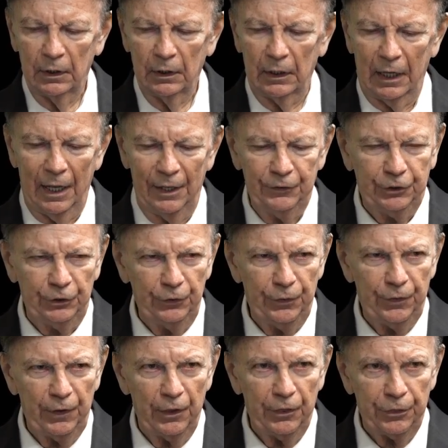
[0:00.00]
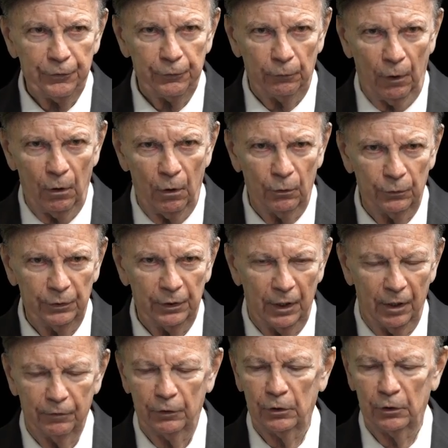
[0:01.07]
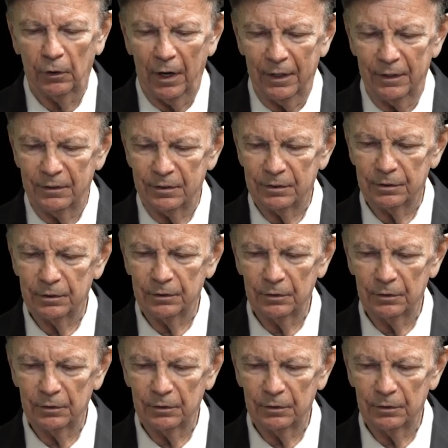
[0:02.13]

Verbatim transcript: unto the throne of grace